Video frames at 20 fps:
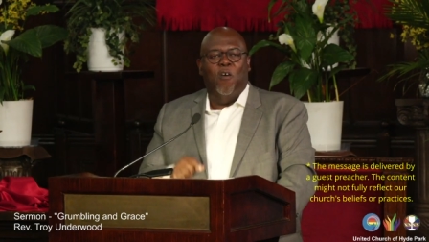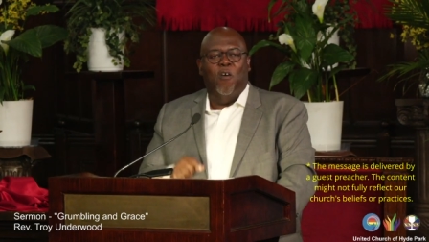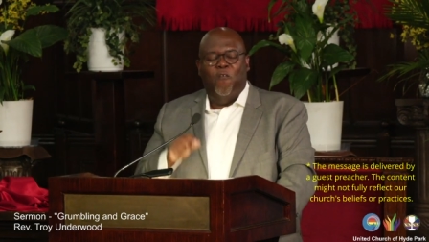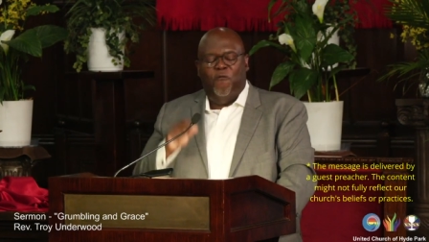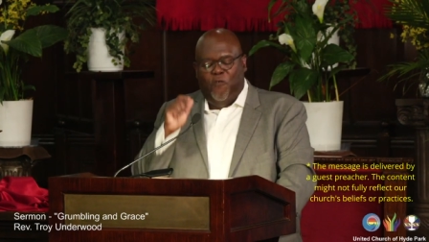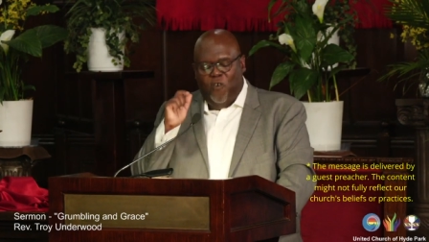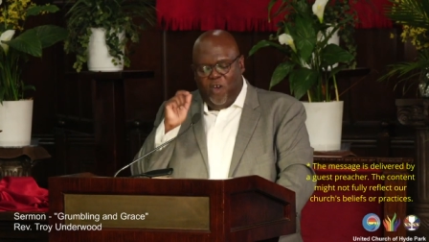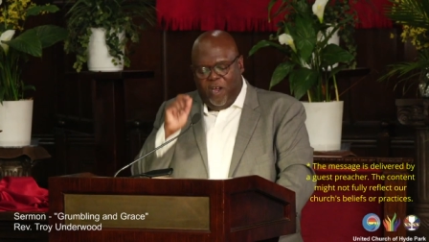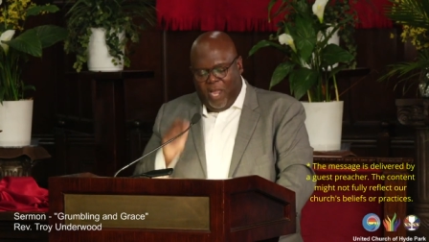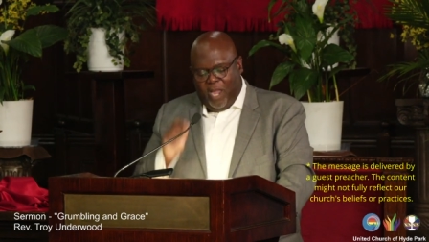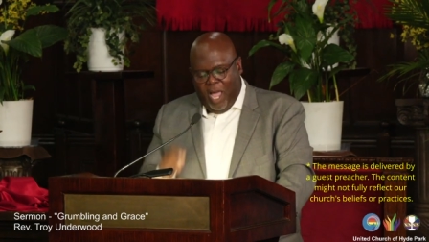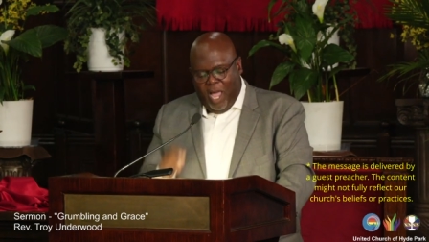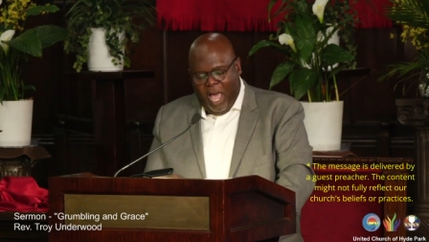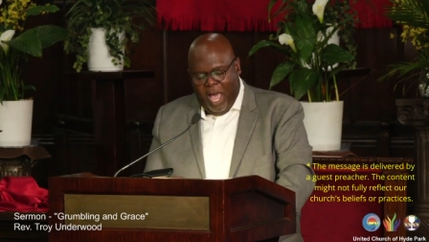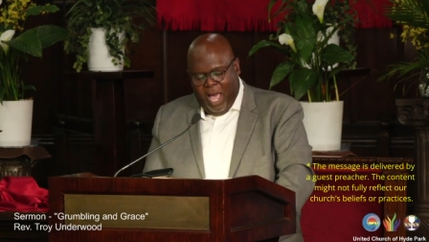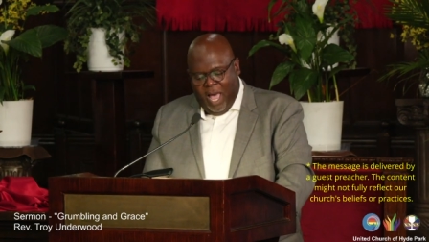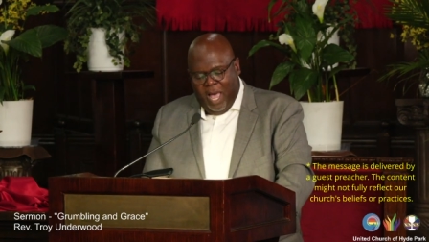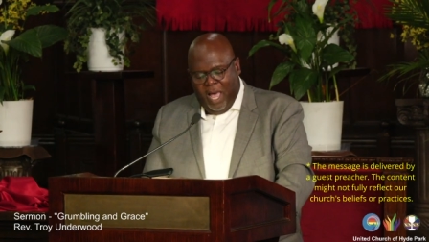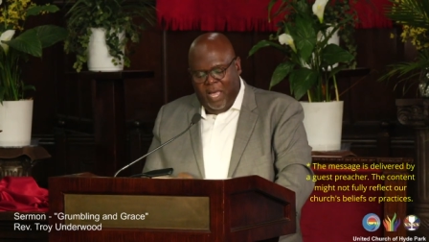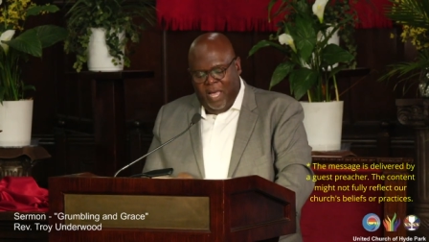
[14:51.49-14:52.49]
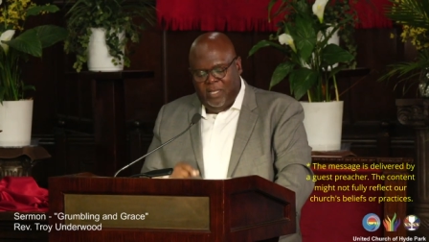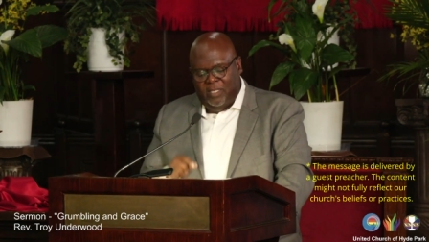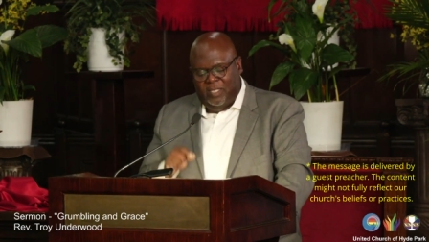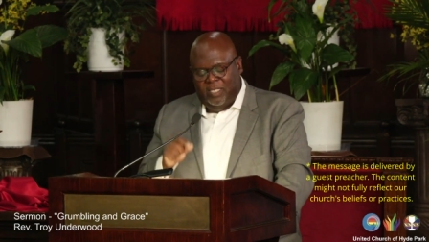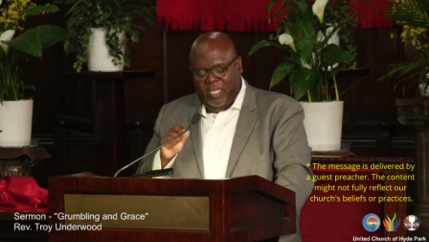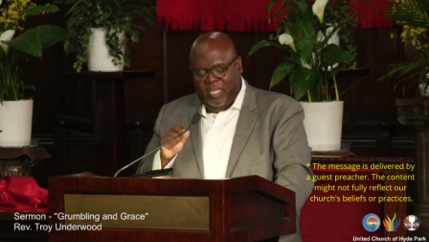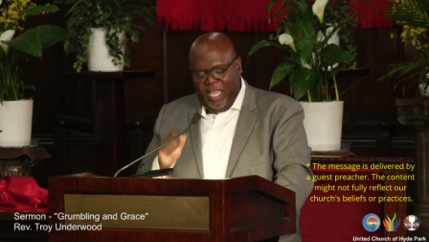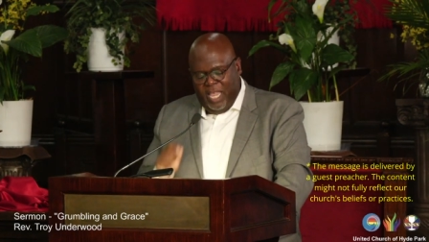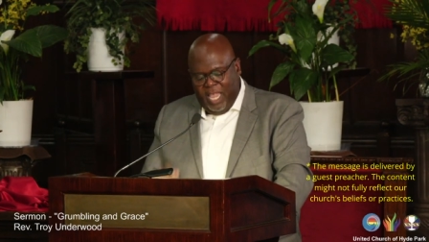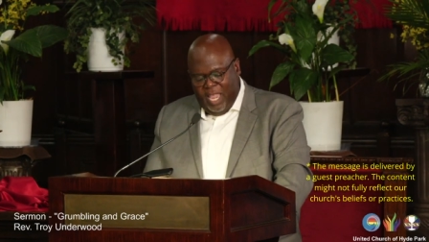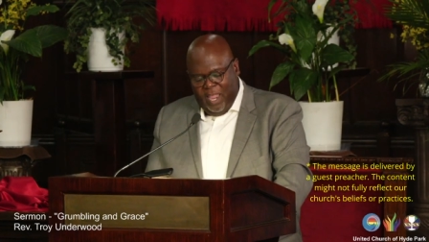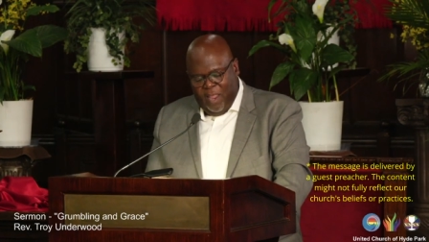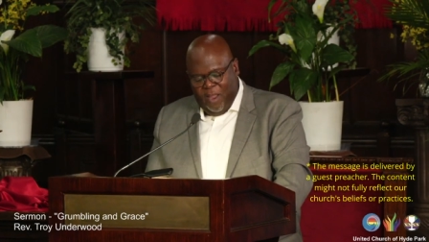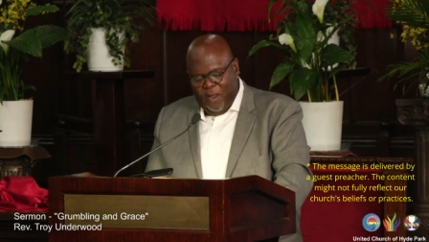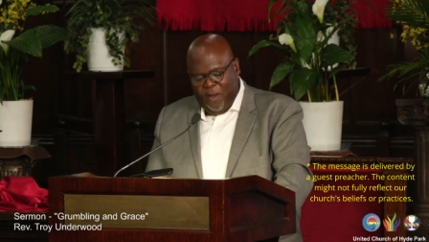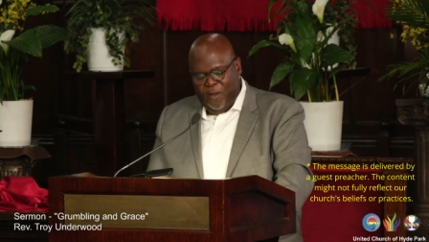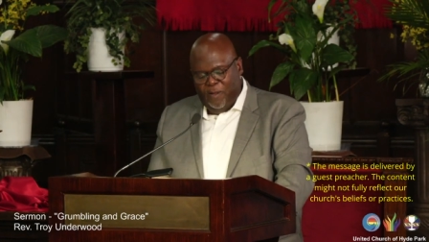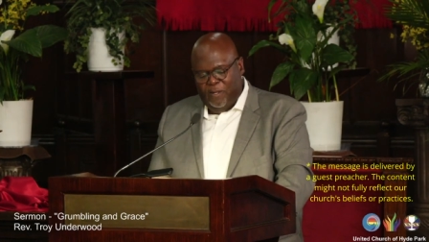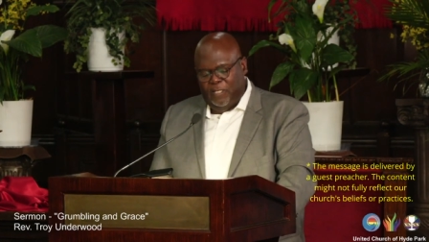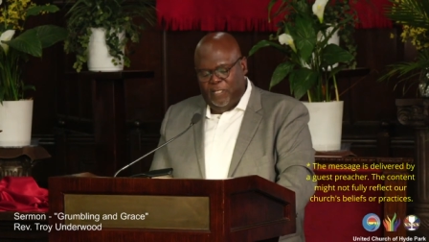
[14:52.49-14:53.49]
for God's
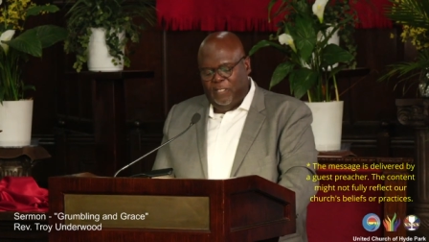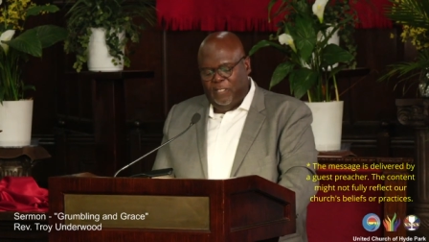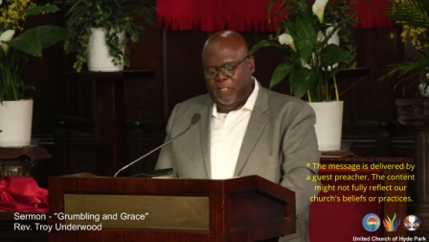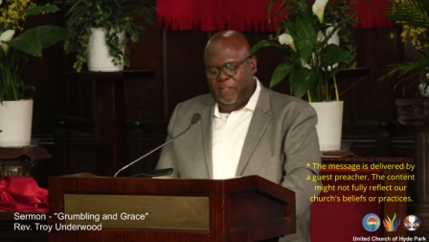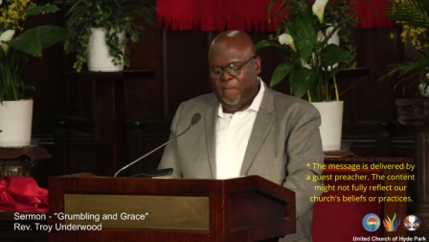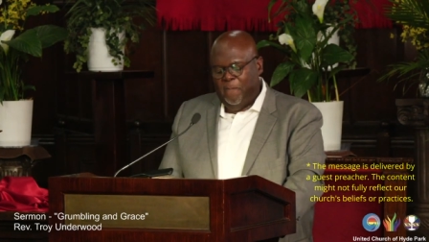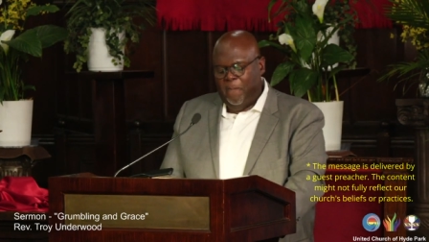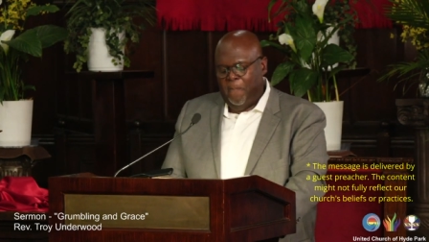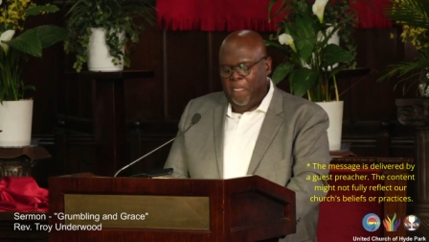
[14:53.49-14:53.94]
ears.